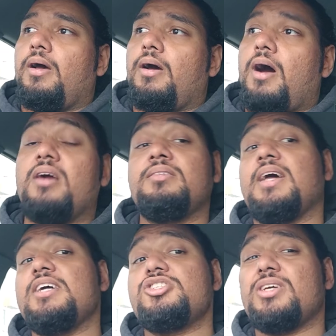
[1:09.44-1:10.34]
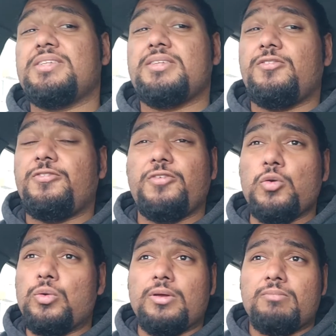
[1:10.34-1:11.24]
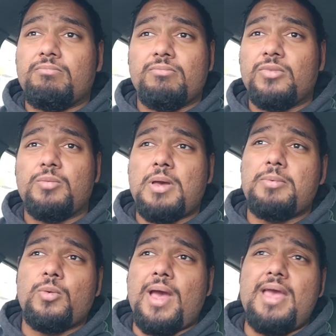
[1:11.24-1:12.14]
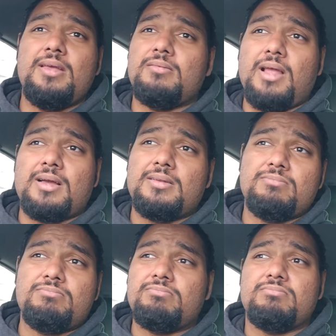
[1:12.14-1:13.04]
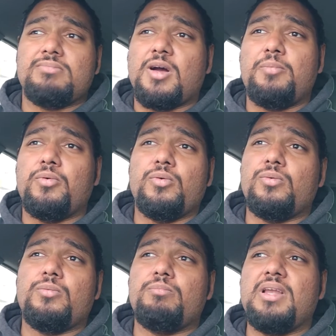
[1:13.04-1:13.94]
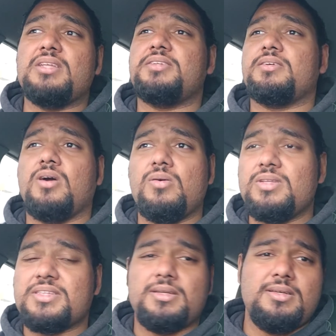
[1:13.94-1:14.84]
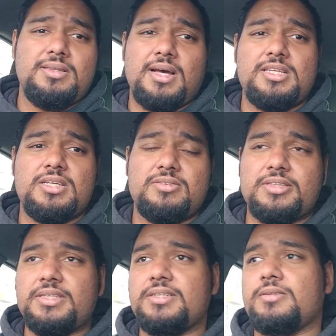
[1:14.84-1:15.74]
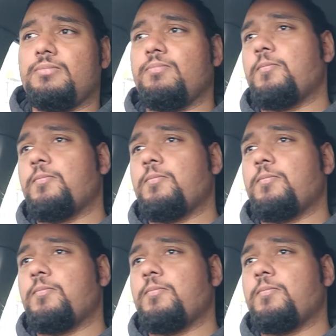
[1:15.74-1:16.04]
undigested food. Maybe you ate like a couple minutes ago, it's still in your digestive system.